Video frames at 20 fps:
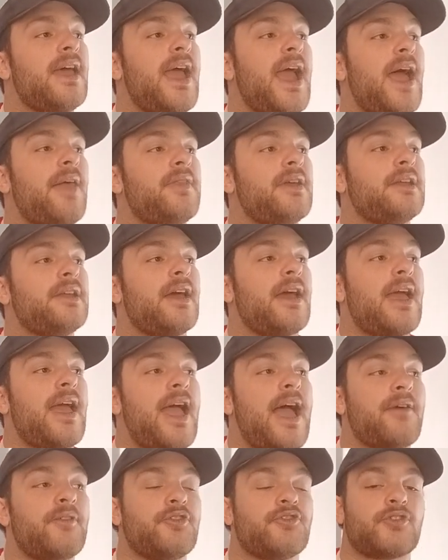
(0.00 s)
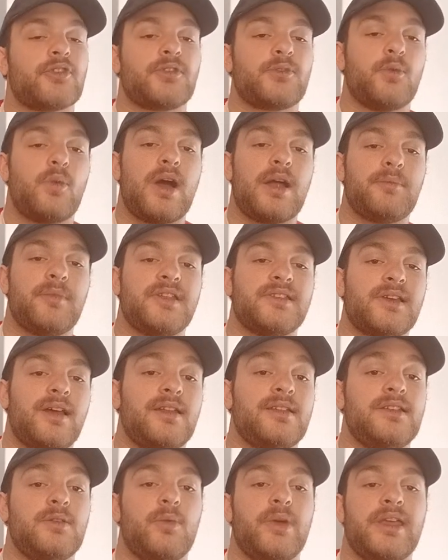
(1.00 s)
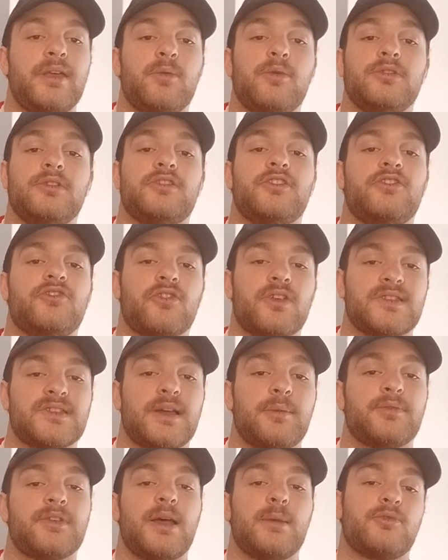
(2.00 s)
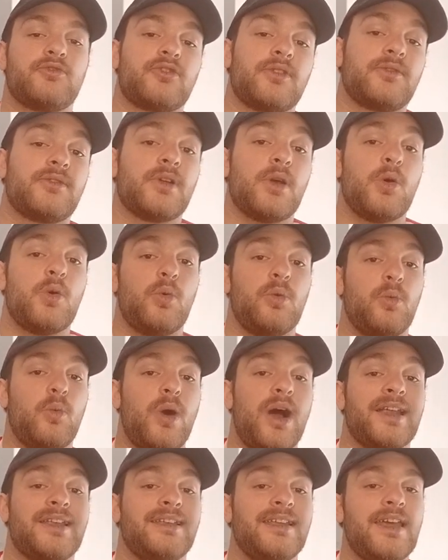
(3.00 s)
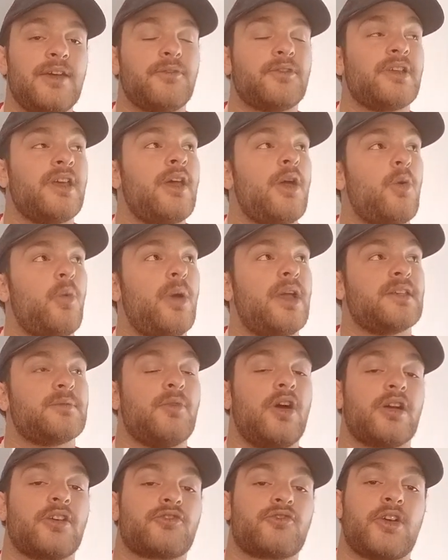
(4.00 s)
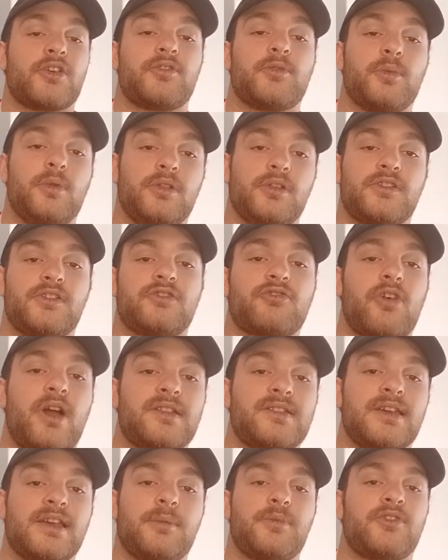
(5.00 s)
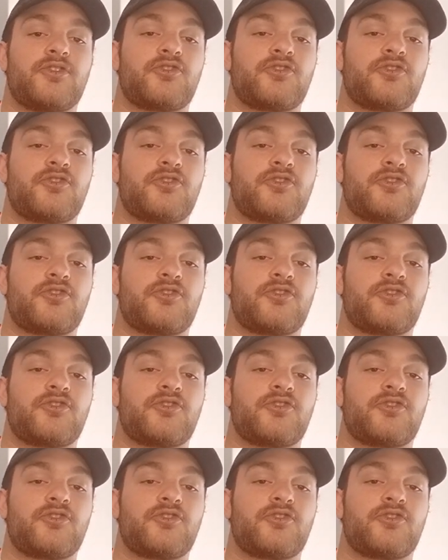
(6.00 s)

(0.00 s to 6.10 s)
and then have a drift wide mentality where he will look to sometimes drift wide left, whereas Marcus Rashford will try and take up the